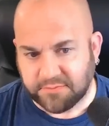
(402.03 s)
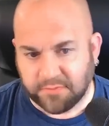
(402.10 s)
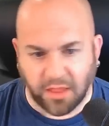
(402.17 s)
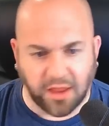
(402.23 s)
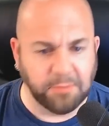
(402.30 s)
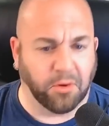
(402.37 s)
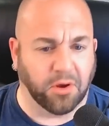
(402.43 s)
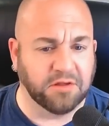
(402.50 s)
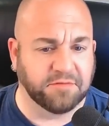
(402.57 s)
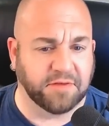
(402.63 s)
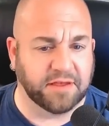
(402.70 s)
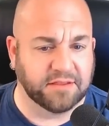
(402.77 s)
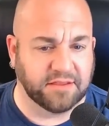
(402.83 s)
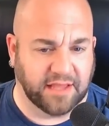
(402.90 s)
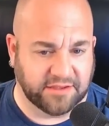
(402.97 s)
I bought a
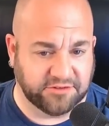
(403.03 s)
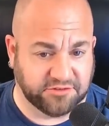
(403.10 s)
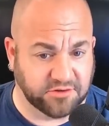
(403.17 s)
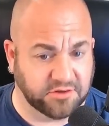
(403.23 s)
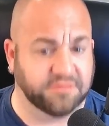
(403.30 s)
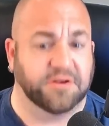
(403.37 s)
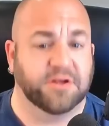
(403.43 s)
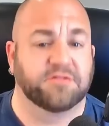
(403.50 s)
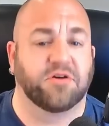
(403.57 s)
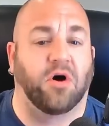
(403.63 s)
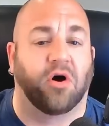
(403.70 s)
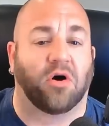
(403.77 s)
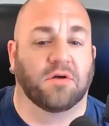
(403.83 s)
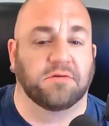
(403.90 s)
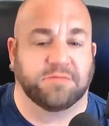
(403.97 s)
van last year, a very
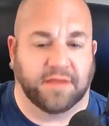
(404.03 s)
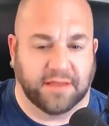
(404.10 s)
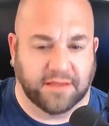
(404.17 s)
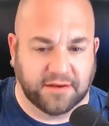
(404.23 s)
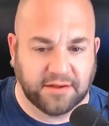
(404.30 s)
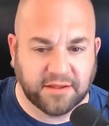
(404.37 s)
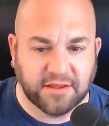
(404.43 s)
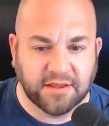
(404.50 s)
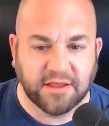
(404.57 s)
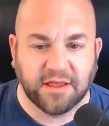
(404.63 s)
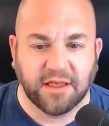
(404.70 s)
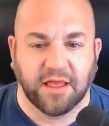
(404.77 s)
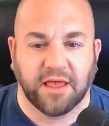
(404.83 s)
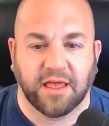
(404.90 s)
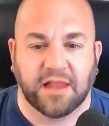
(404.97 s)
tall van
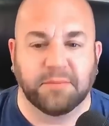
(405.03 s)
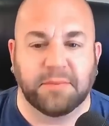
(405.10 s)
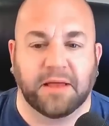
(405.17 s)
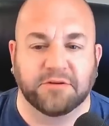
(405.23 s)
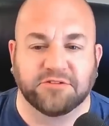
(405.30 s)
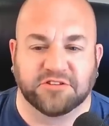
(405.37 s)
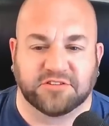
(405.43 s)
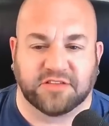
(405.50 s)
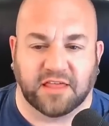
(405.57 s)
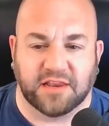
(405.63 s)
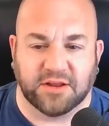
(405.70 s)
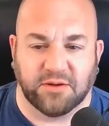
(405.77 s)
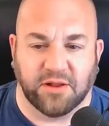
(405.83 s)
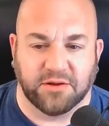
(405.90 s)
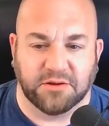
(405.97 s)
and I'm now just
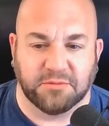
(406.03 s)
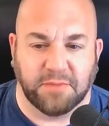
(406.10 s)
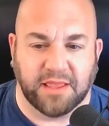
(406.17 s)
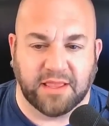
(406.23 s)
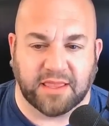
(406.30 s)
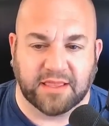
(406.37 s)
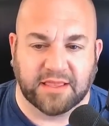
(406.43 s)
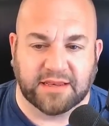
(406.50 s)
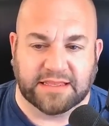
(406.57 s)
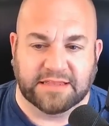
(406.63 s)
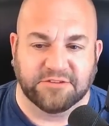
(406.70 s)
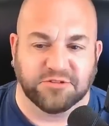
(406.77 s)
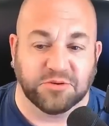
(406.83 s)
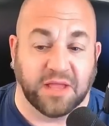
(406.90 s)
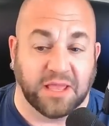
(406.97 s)
getting around to making it
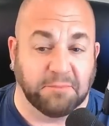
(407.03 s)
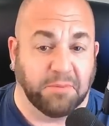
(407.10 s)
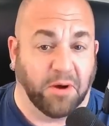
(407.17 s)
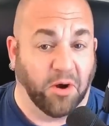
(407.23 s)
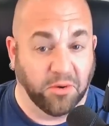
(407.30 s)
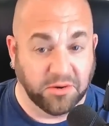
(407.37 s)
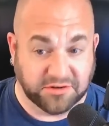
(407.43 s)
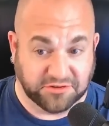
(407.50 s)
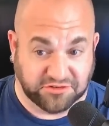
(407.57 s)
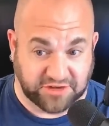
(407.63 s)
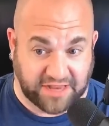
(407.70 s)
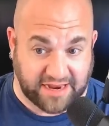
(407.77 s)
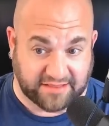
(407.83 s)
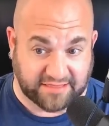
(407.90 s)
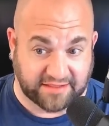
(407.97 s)
into a
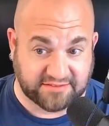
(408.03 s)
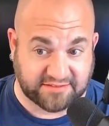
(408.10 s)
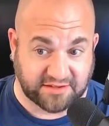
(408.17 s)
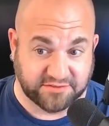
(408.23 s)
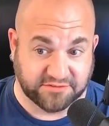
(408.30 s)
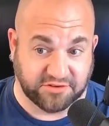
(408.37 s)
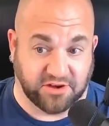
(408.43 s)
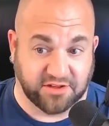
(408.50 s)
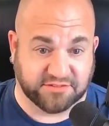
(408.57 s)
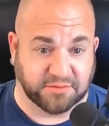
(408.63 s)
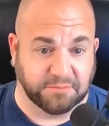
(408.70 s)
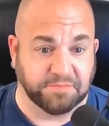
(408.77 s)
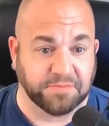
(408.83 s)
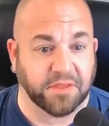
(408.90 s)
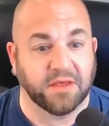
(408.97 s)
POTA act. That sounds
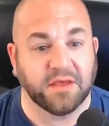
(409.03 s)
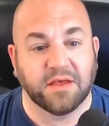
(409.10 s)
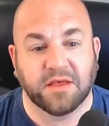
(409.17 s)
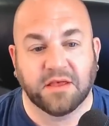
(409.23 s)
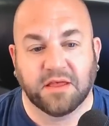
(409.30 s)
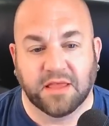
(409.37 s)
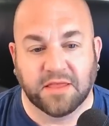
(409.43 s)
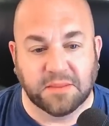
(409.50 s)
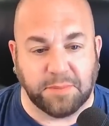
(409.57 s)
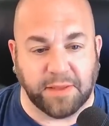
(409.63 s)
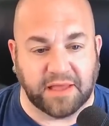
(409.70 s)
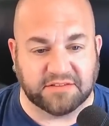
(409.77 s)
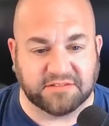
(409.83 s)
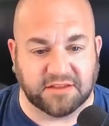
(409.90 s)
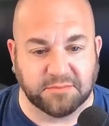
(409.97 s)
awesome. In the
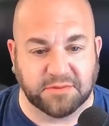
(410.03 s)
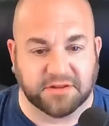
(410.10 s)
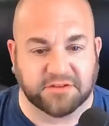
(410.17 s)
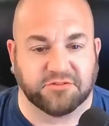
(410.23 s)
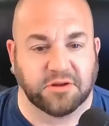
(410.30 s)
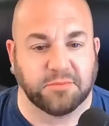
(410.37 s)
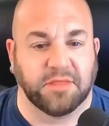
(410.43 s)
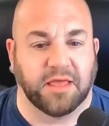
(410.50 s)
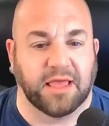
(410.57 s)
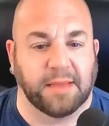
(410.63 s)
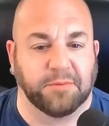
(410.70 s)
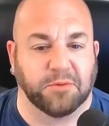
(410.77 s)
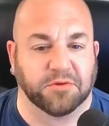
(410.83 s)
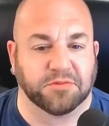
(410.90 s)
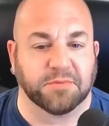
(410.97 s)
past, I've been extremely
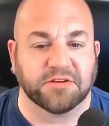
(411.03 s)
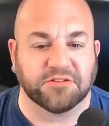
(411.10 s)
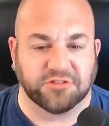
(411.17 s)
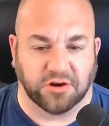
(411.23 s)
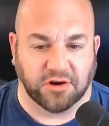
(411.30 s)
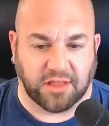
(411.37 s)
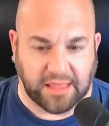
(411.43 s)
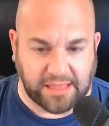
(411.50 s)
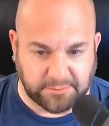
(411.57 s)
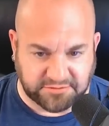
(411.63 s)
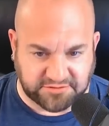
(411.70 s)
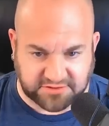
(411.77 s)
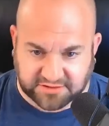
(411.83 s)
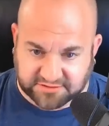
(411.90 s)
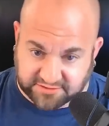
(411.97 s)
happy with my Shark ham
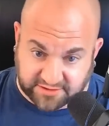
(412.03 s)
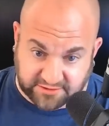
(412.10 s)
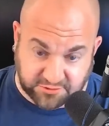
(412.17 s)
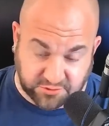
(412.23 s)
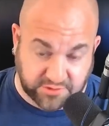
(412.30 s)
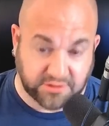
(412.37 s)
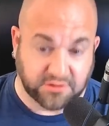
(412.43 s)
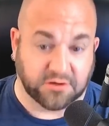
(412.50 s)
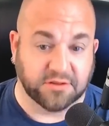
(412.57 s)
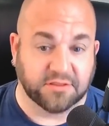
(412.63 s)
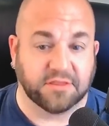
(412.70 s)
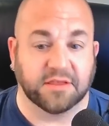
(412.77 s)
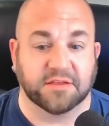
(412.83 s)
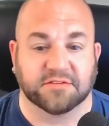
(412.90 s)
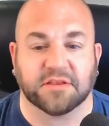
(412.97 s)
sticks. I do hear good
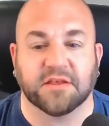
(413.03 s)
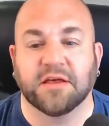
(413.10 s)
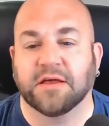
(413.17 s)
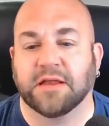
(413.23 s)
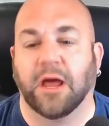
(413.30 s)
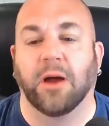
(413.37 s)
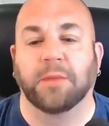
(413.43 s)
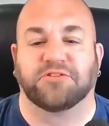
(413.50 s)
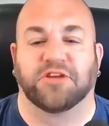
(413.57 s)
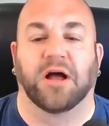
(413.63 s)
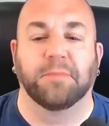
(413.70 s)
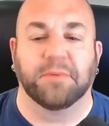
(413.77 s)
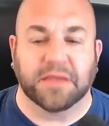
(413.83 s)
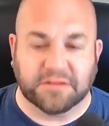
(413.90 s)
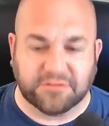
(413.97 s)
things. Now I'm
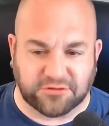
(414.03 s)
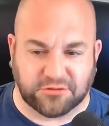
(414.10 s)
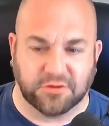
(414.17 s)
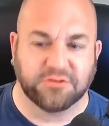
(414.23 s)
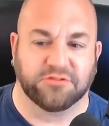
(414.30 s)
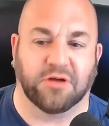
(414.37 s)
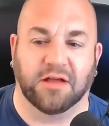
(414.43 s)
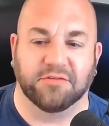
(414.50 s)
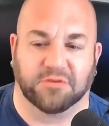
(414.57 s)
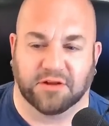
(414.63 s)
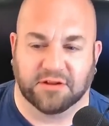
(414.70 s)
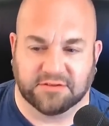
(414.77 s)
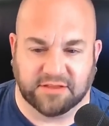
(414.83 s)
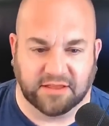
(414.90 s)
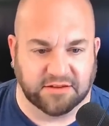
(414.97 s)
chomping at screwdriver
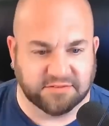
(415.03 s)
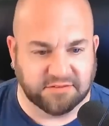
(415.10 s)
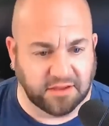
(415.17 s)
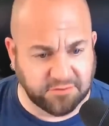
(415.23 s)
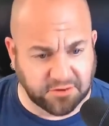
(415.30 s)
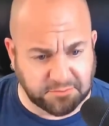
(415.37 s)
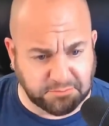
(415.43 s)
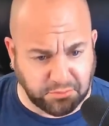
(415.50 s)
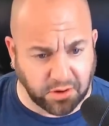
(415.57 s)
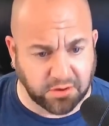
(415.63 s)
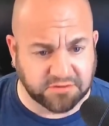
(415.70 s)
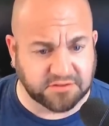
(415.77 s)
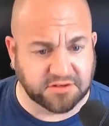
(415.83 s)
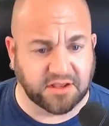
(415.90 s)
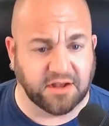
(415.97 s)
antennas. I've heard
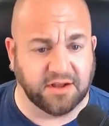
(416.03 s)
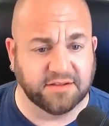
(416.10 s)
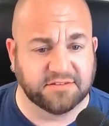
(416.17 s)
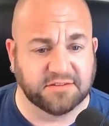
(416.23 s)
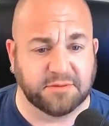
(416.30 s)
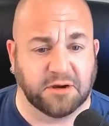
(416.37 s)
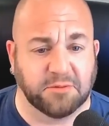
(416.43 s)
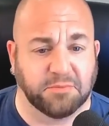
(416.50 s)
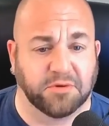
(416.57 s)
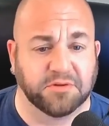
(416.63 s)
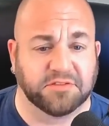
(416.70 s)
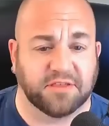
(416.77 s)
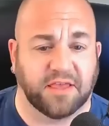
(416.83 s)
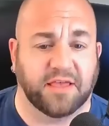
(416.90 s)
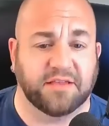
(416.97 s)
pros and cons about
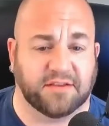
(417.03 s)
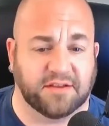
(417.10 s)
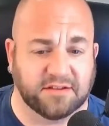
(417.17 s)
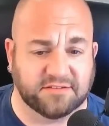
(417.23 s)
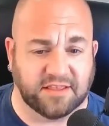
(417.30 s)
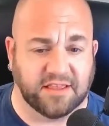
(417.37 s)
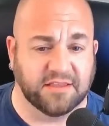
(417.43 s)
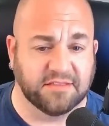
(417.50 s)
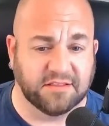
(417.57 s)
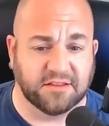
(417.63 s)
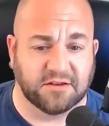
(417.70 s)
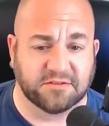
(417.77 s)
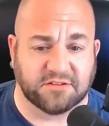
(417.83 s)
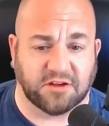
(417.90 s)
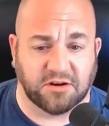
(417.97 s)
both the ATAS and the
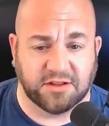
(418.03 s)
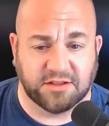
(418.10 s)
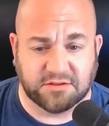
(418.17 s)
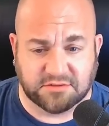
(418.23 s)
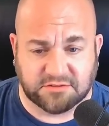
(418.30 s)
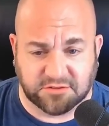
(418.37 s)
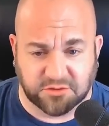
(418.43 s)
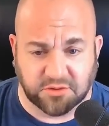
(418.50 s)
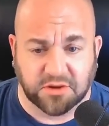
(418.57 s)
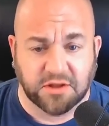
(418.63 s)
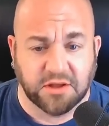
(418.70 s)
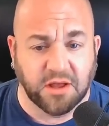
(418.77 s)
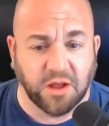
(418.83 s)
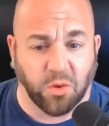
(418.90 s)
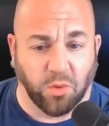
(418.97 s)
Little Tar Heel 2.
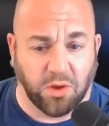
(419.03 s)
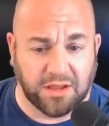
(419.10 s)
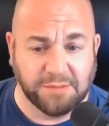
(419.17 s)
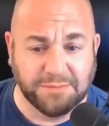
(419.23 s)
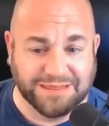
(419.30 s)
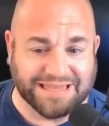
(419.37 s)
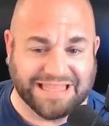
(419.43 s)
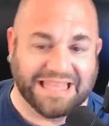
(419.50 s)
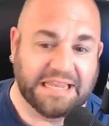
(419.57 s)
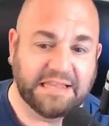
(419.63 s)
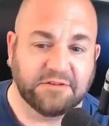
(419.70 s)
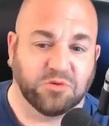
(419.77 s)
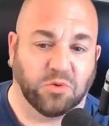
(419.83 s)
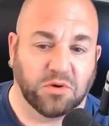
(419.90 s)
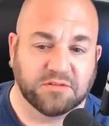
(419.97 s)
While I'm
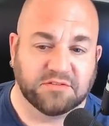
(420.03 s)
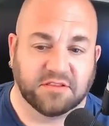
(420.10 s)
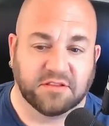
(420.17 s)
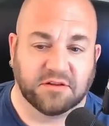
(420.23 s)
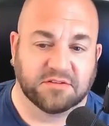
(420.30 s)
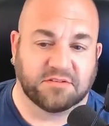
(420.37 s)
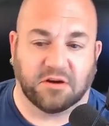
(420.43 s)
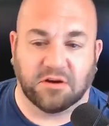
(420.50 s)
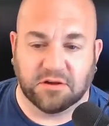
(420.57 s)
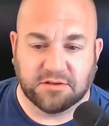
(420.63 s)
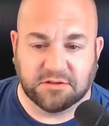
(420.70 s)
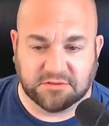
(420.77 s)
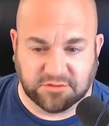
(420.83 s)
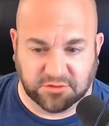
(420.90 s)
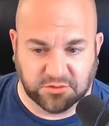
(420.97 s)
leaning towards the Little Tar
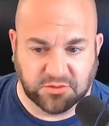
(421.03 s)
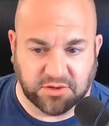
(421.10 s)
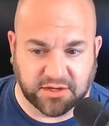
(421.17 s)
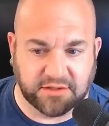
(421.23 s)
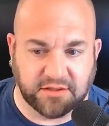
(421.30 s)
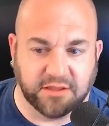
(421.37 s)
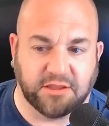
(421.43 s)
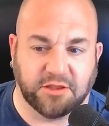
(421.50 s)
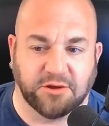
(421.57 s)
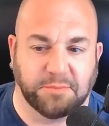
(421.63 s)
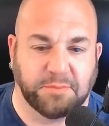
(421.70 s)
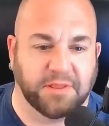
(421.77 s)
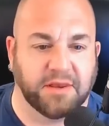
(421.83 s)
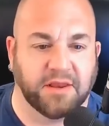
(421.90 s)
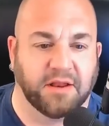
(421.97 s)
Heel 2, I'd like your
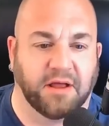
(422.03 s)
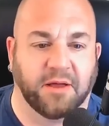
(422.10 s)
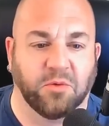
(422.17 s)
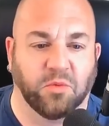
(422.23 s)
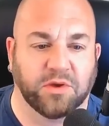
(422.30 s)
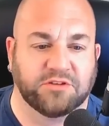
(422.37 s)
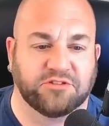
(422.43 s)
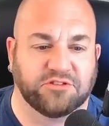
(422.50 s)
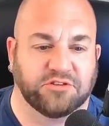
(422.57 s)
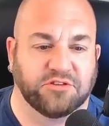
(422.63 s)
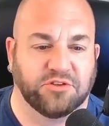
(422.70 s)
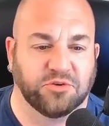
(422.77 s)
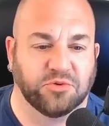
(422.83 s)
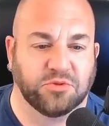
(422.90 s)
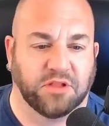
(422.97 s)
opinion on which
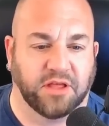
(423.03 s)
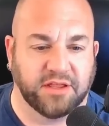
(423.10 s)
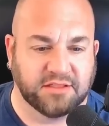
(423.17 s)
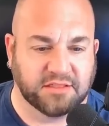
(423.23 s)
you like the